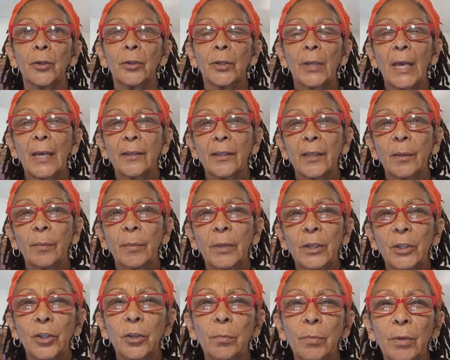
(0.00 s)
As I
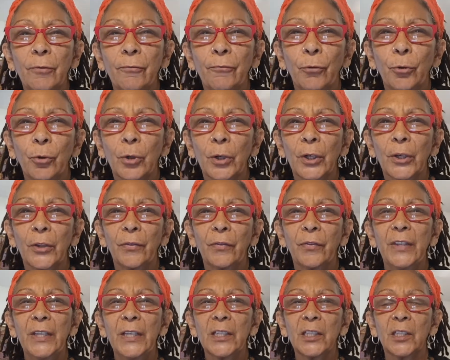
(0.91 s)
mentioned before,
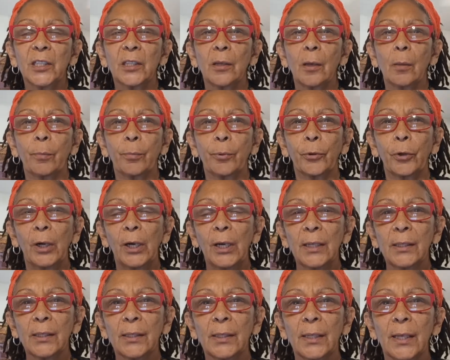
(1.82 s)
this
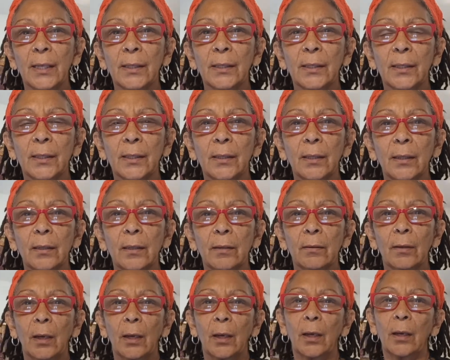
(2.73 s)
process
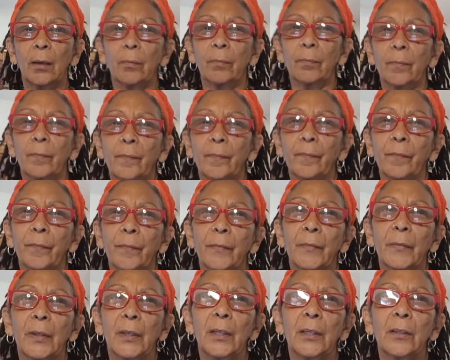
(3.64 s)

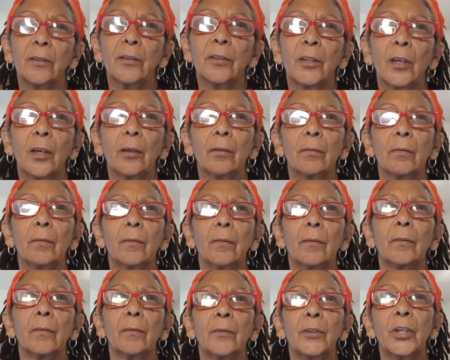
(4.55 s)
is
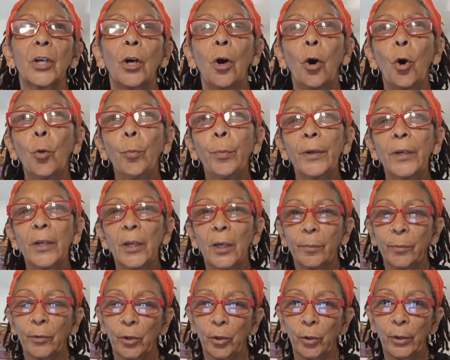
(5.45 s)
to open up
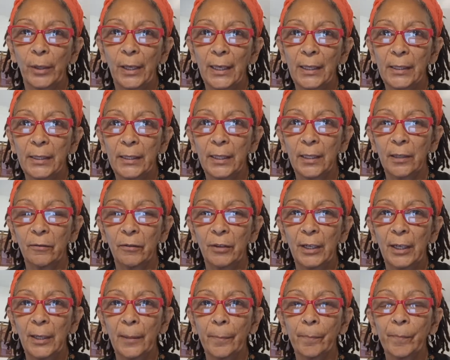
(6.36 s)

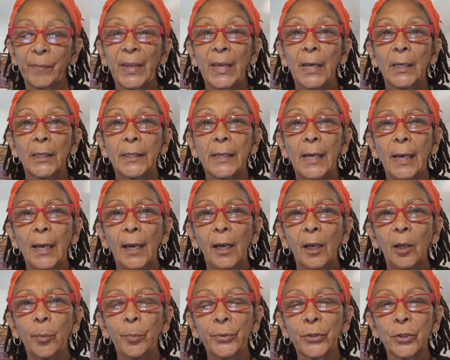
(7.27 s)
creativity, to
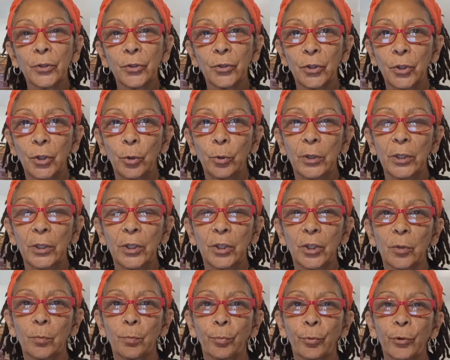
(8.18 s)
help your student to
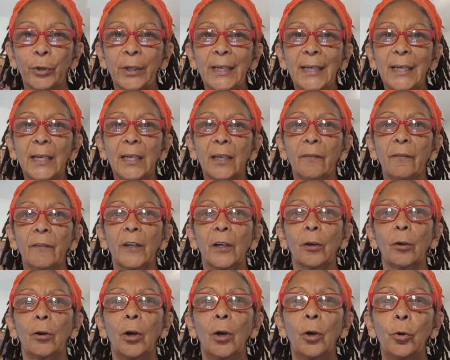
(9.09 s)
bring in their
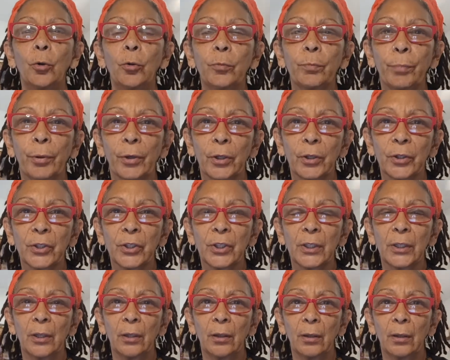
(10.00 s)
own
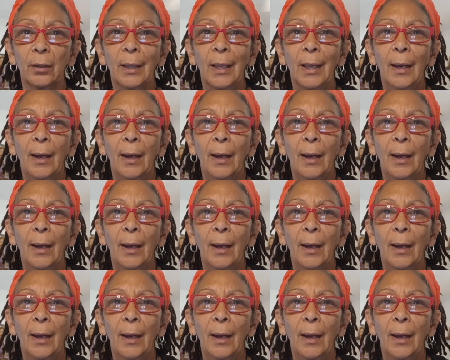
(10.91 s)
personal